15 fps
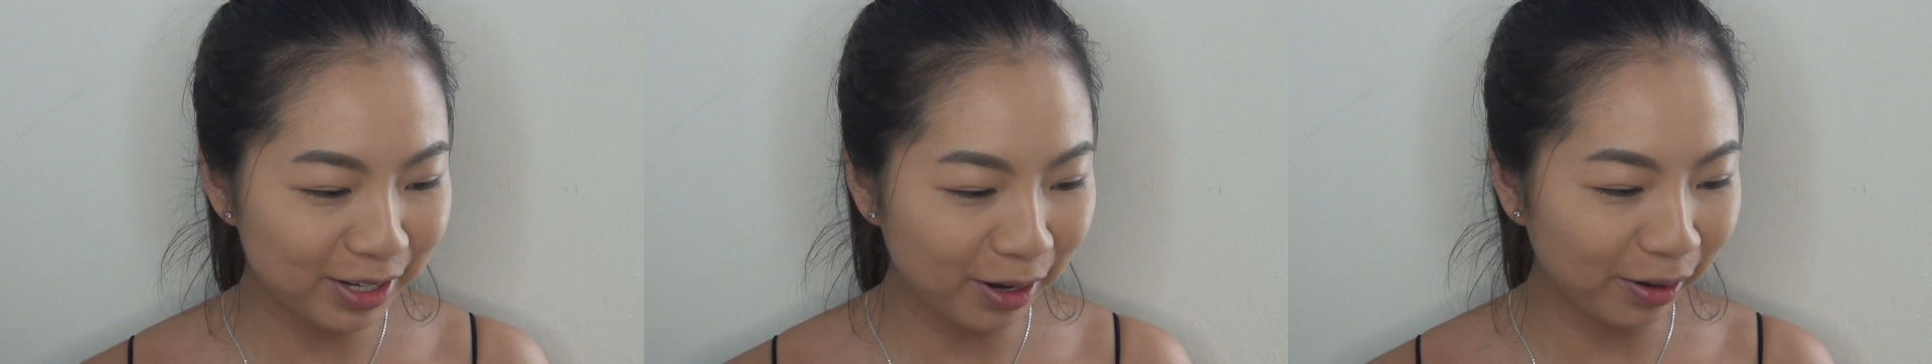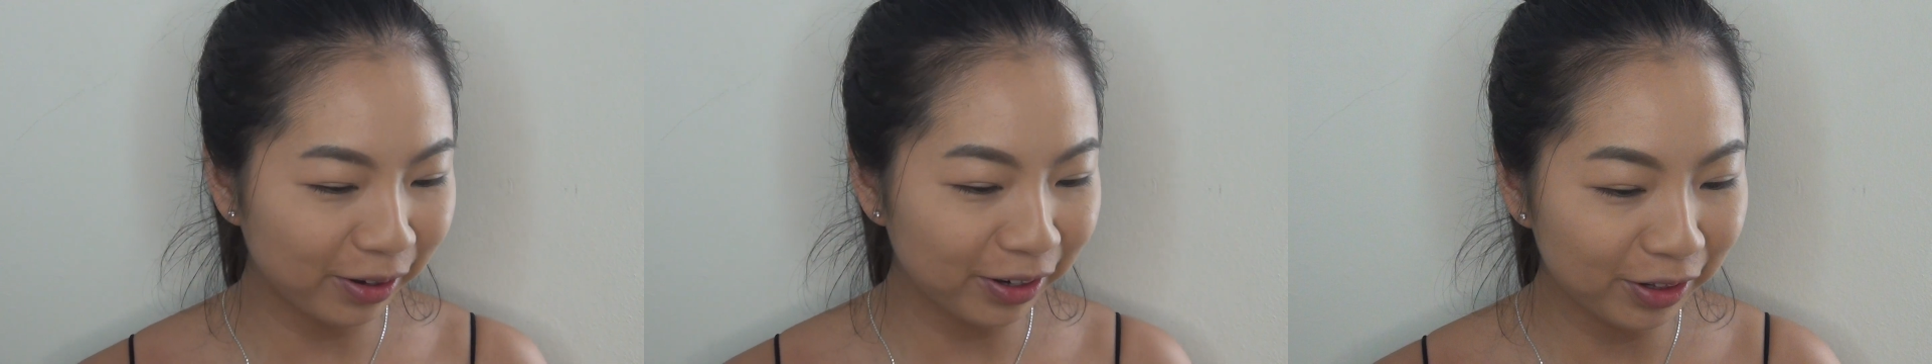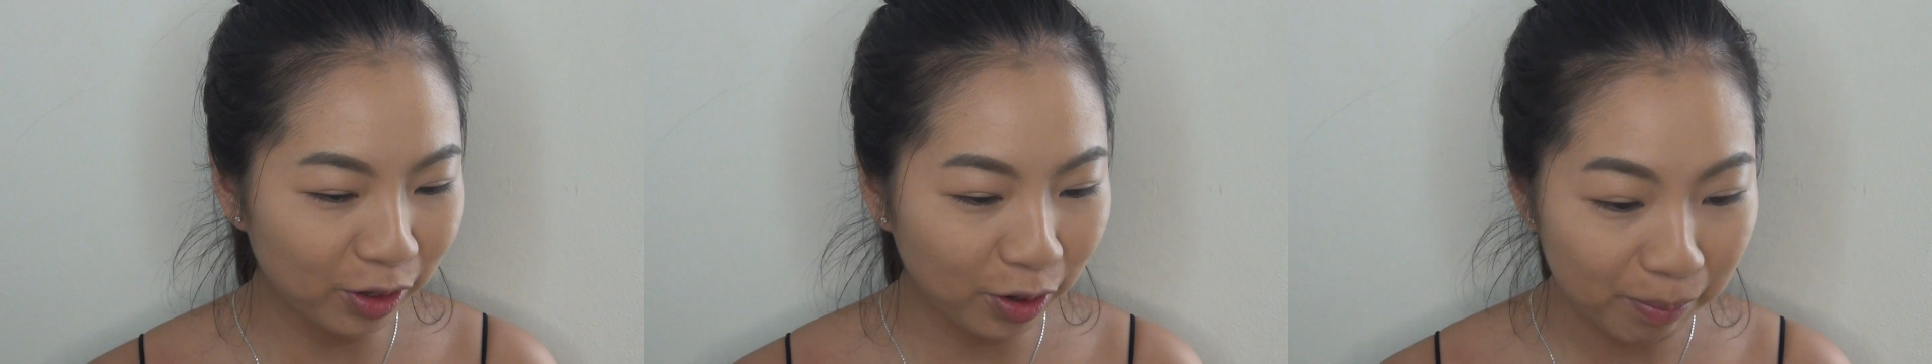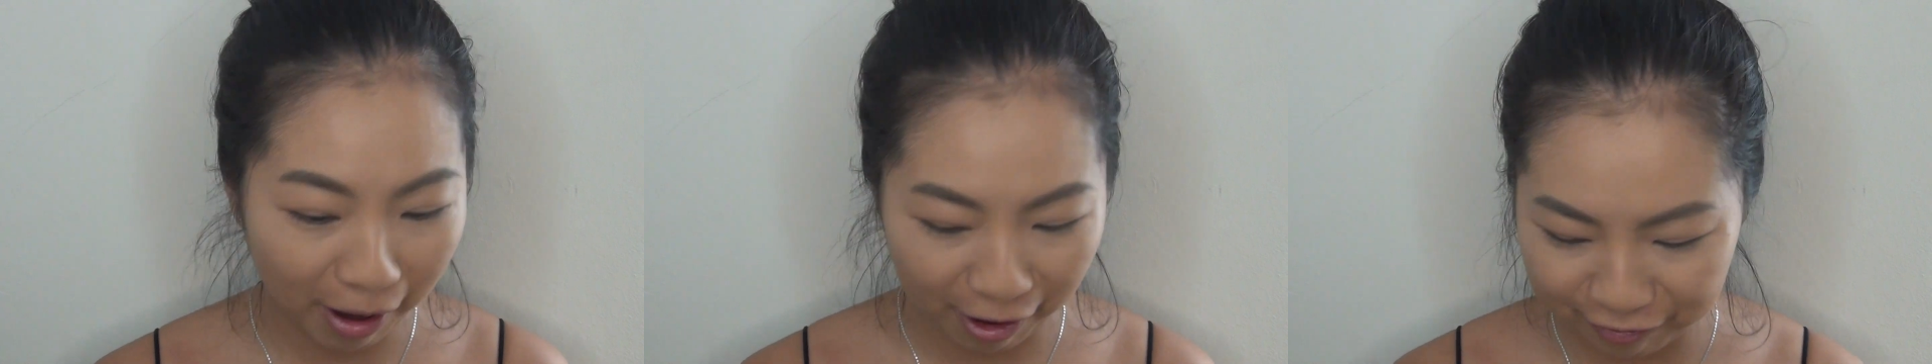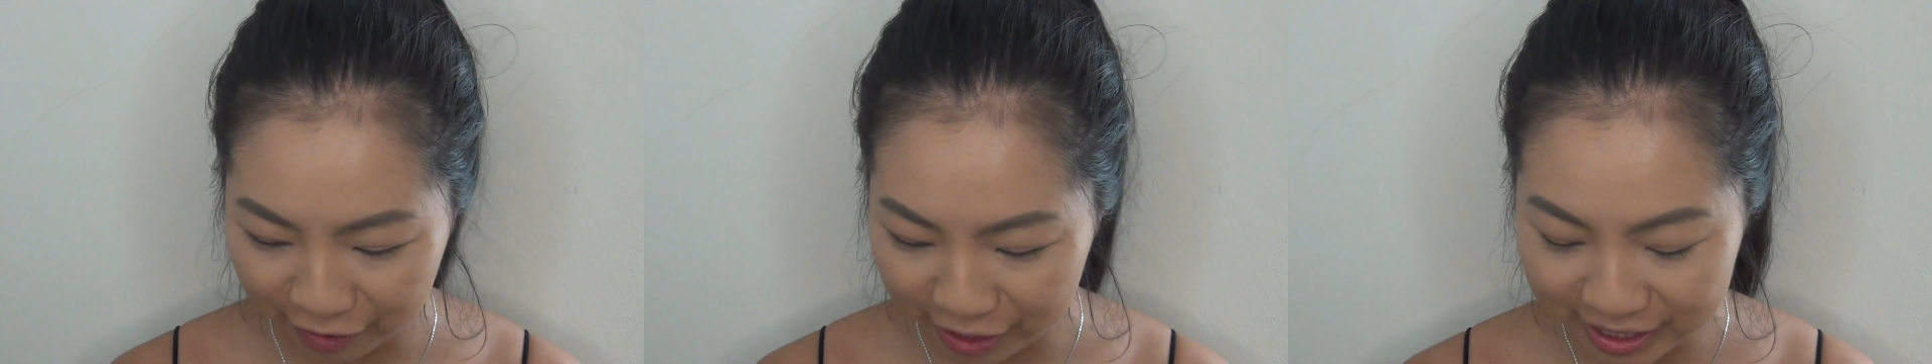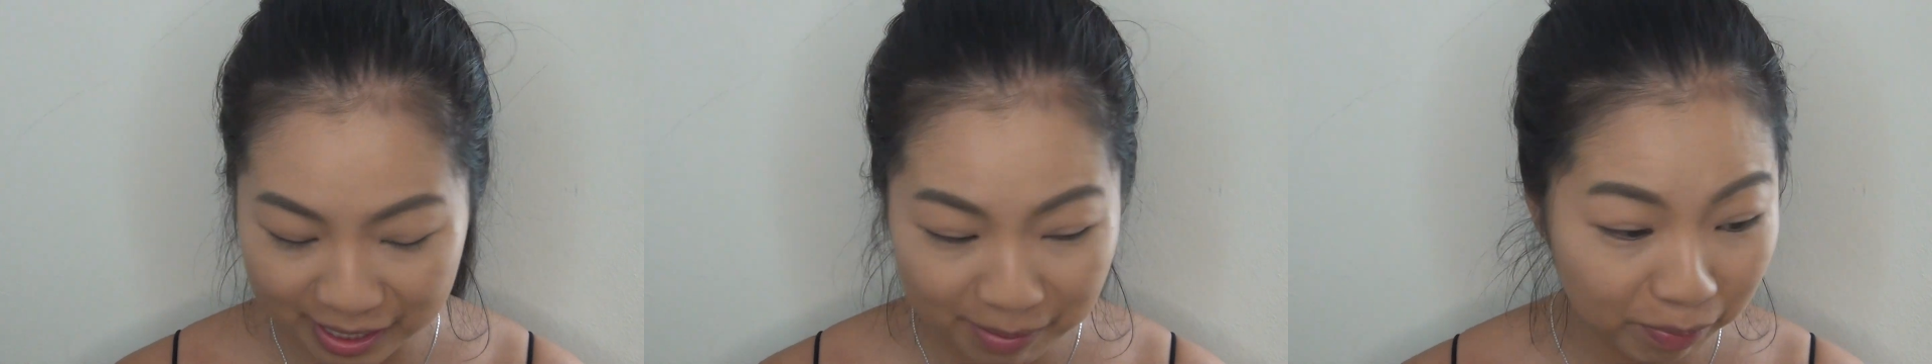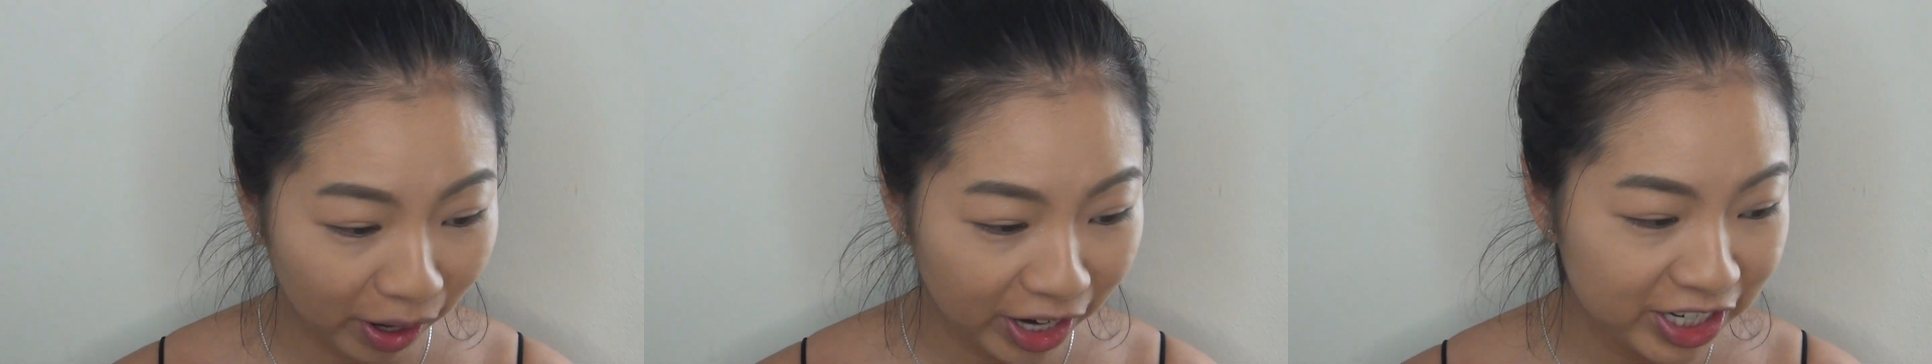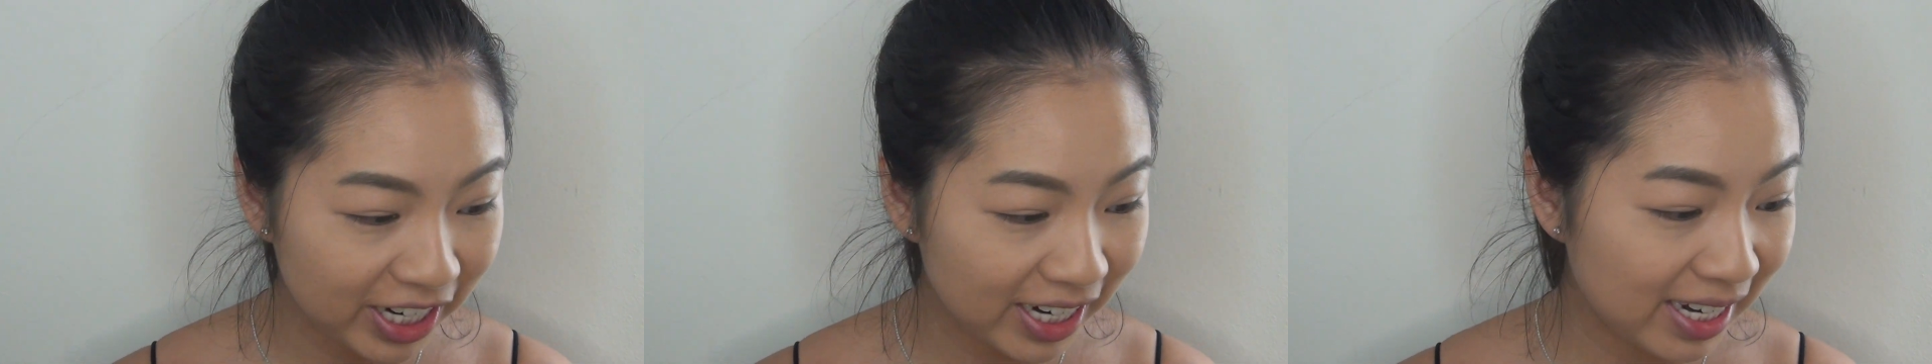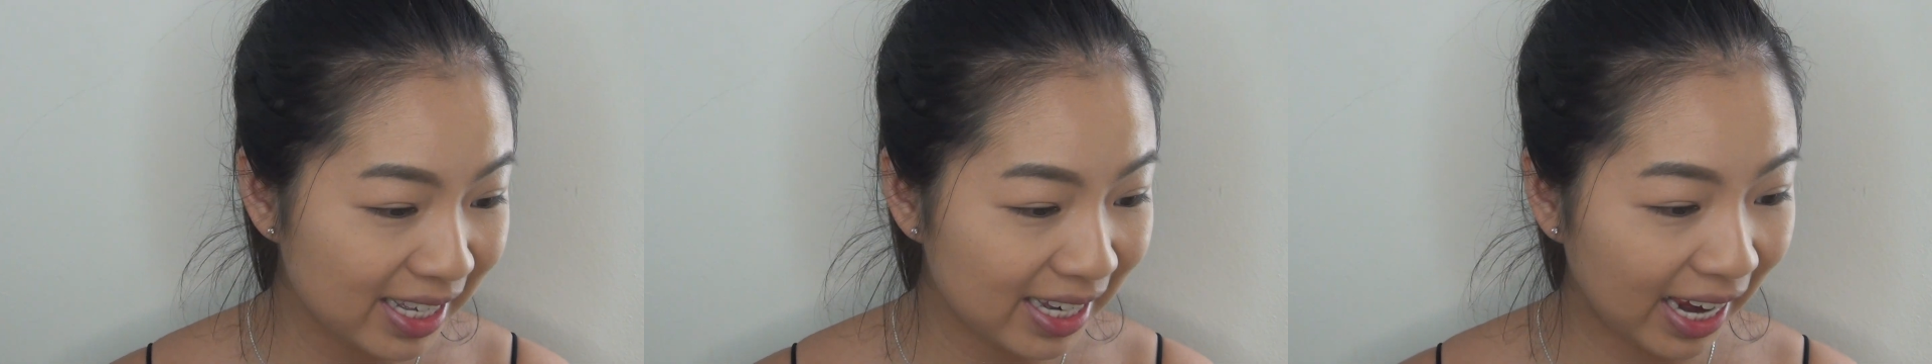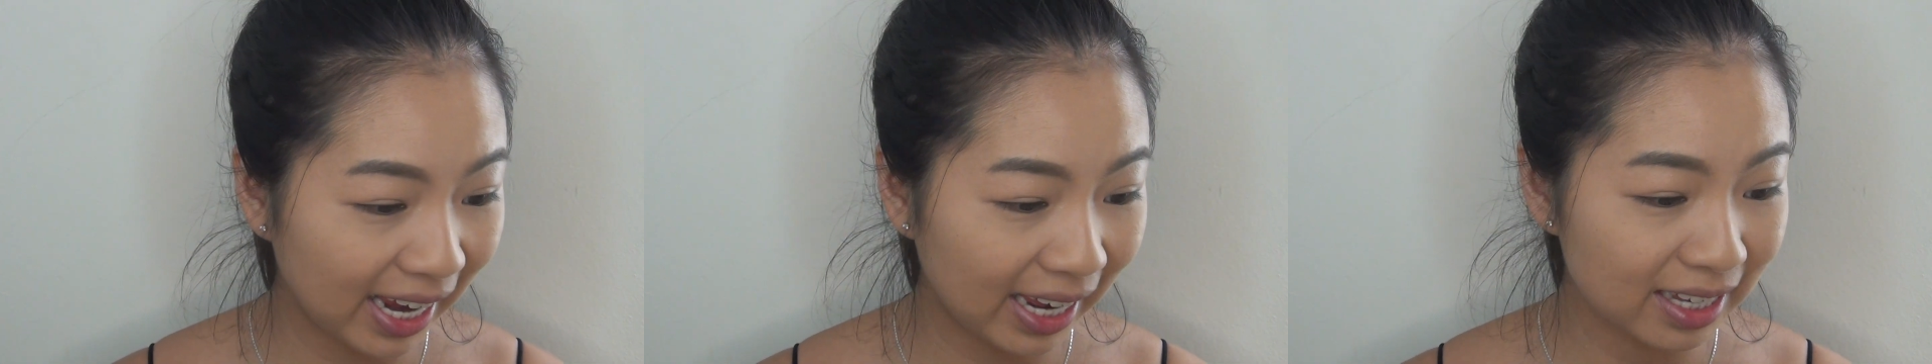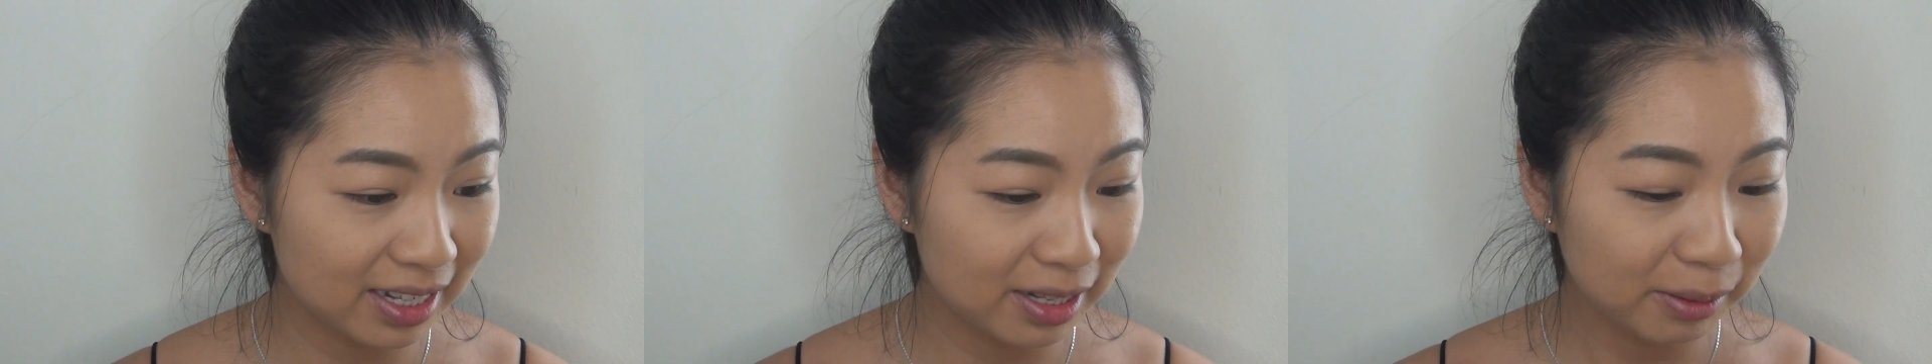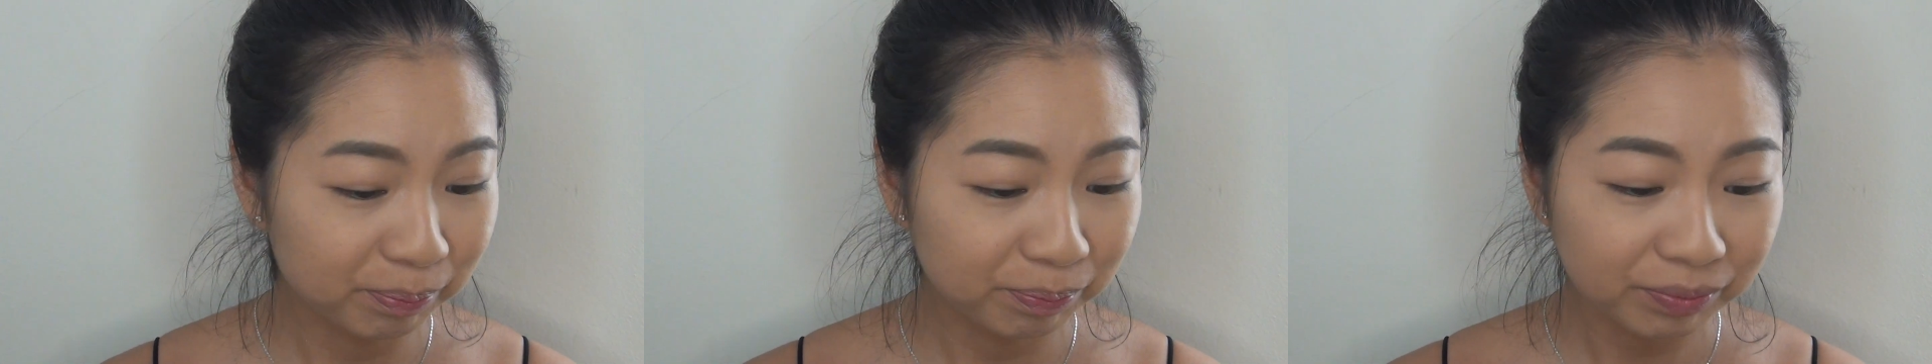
so look, my first impressions is